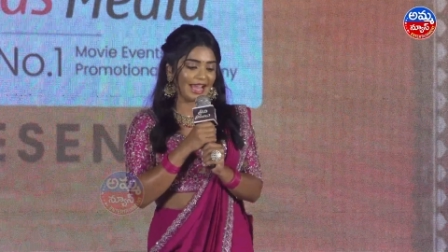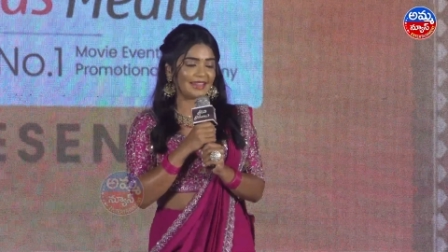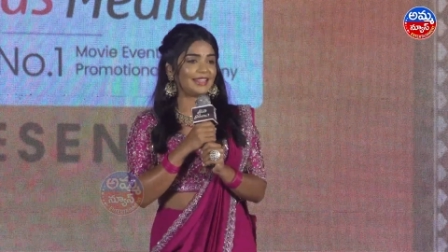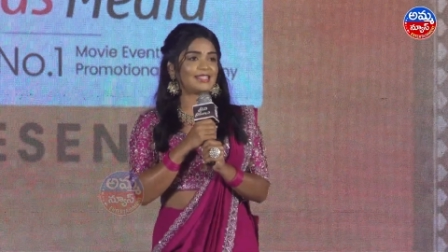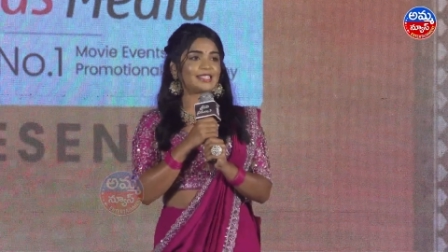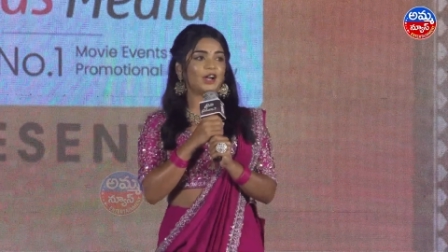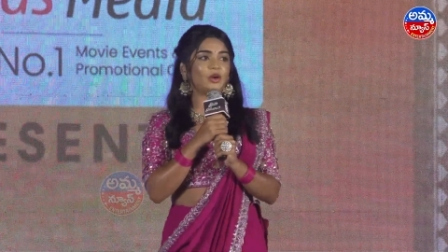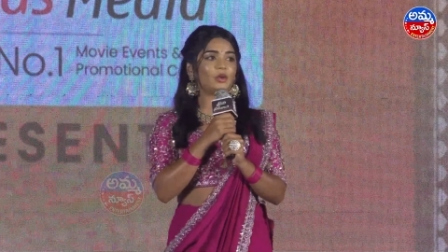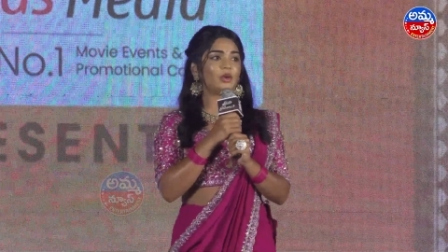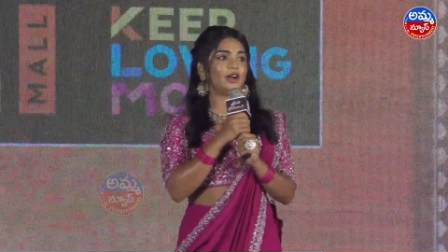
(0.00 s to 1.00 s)
And that's
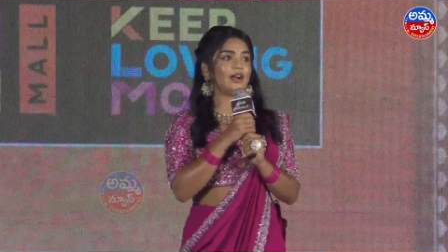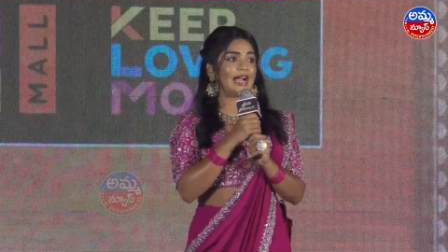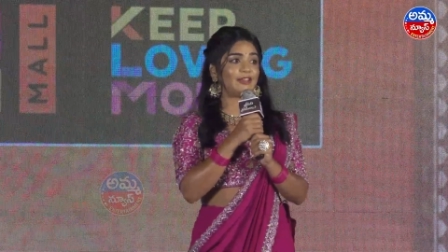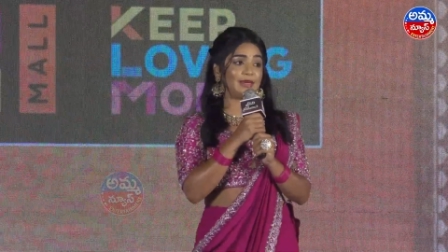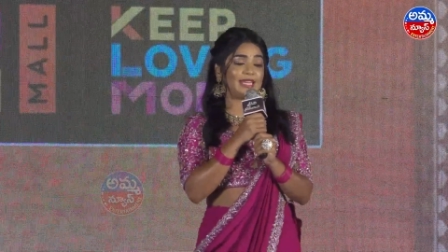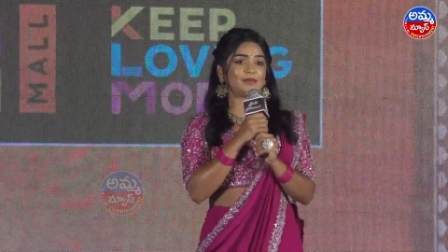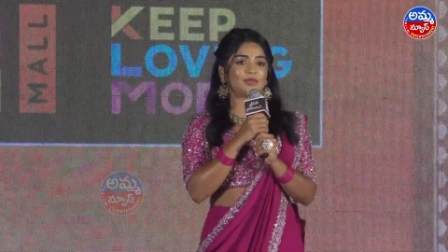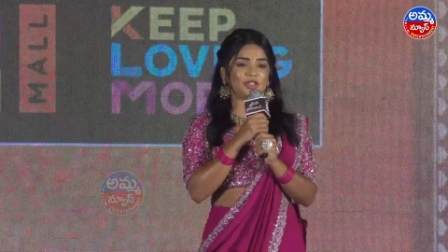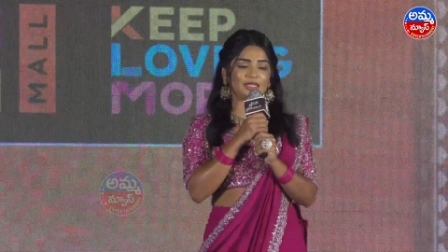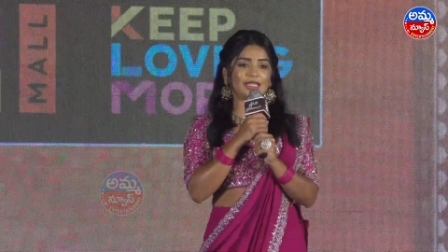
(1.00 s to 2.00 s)
how uh, I became
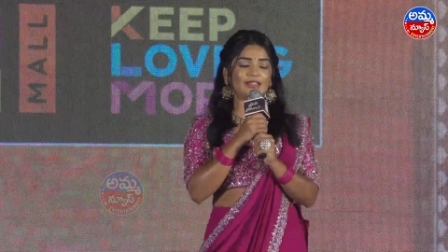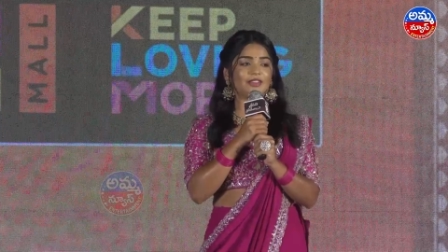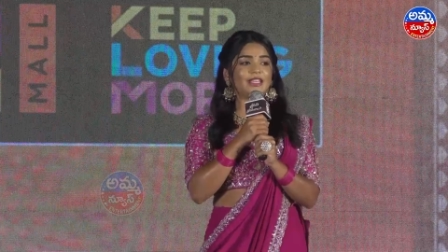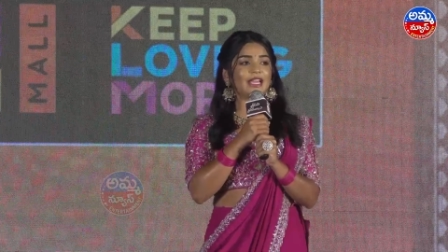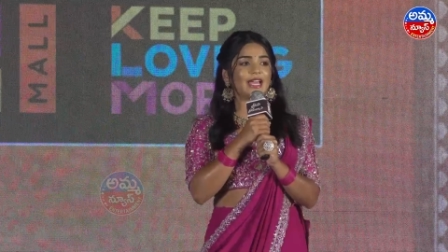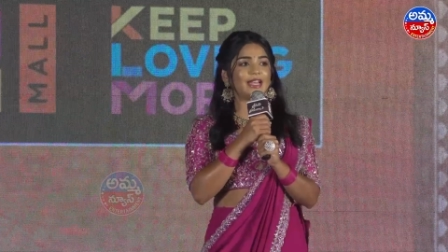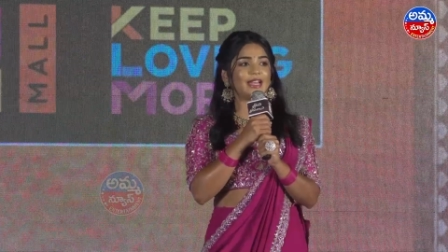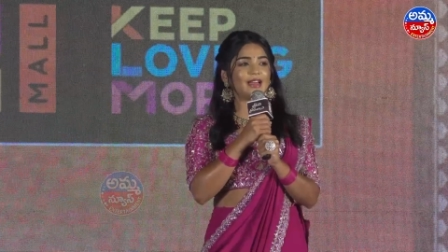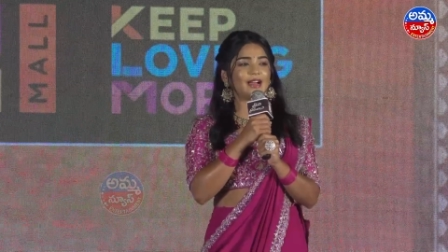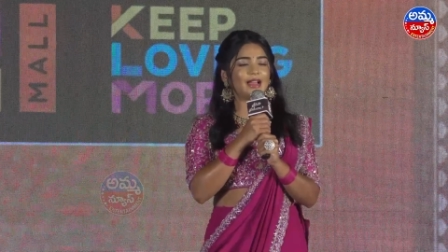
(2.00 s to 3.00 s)
Devi,
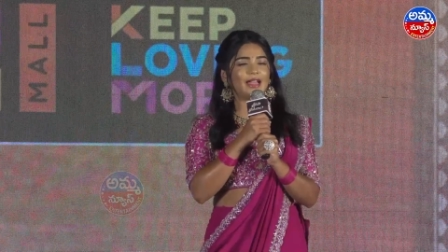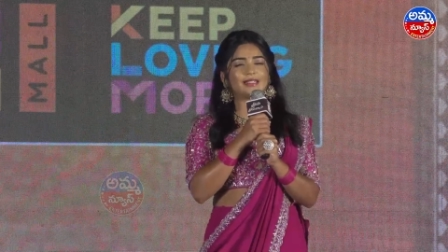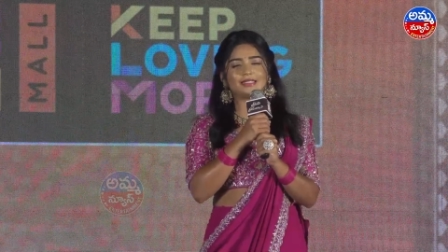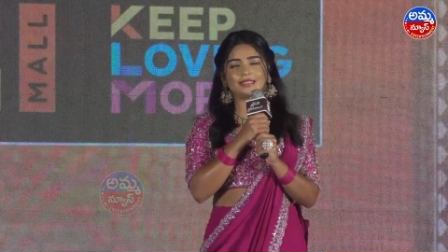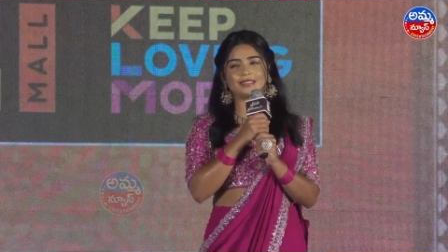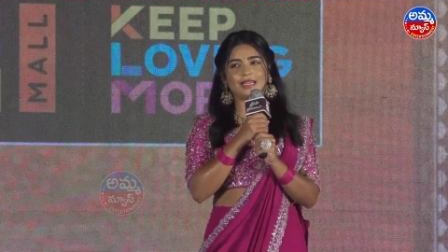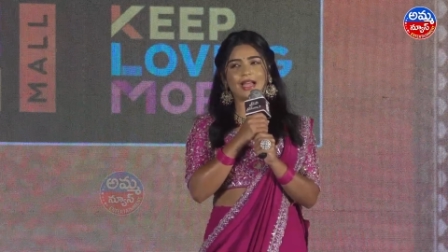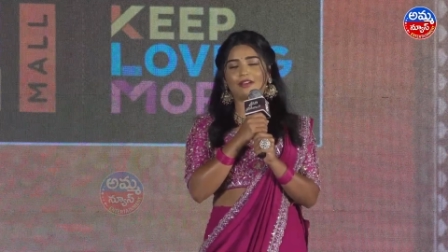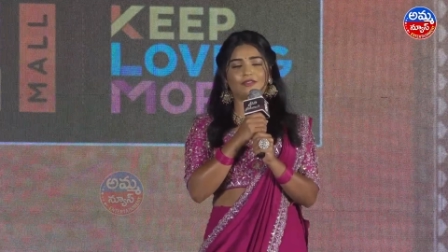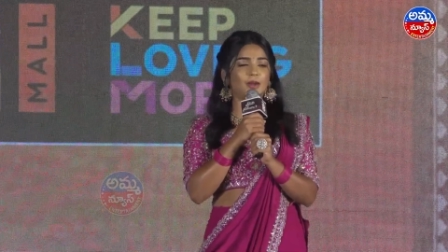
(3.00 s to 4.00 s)
and it's
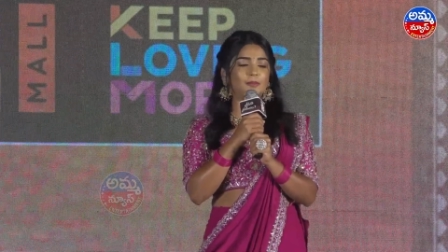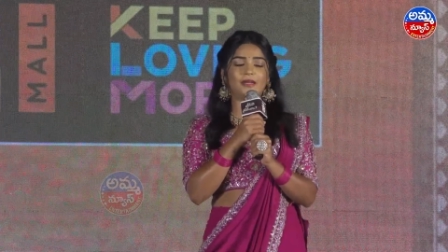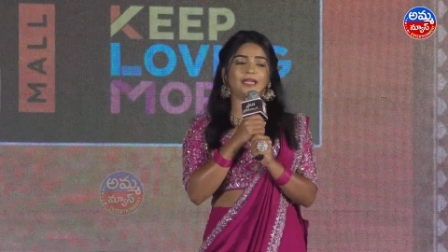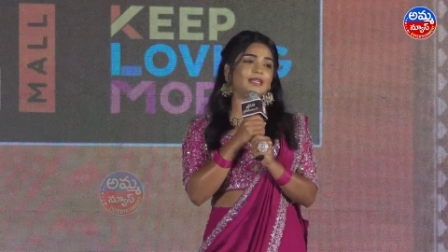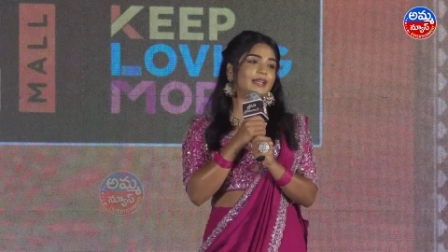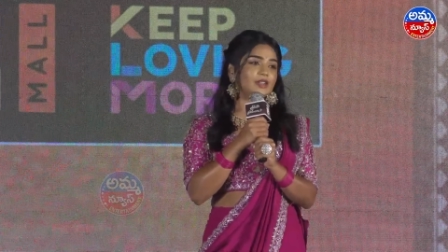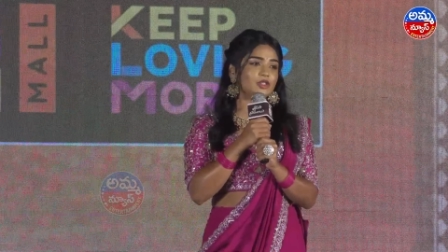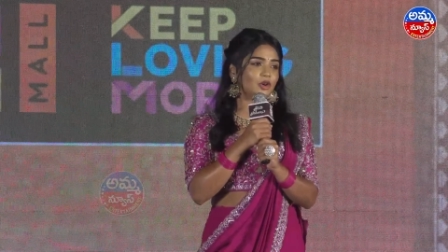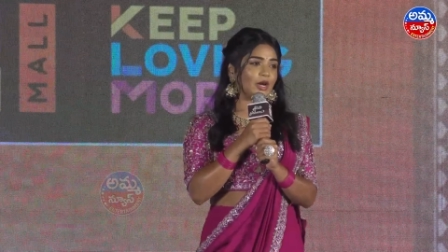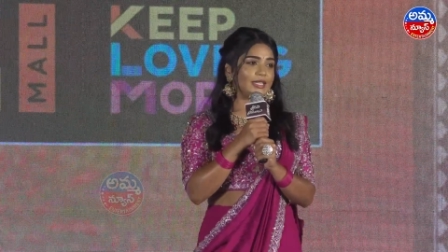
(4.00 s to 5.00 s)
I've completely
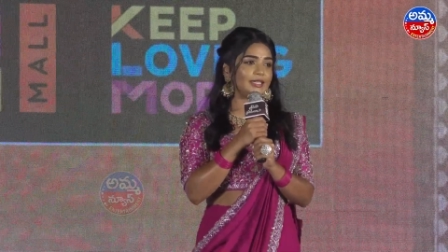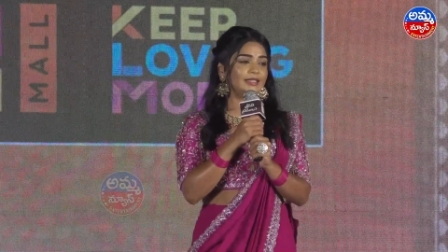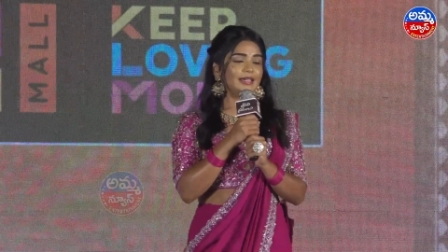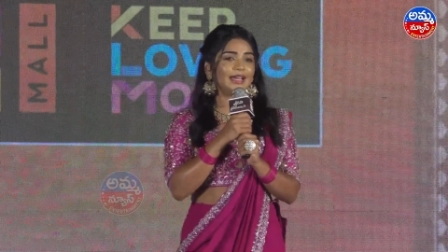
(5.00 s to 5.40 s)
enjoyed it.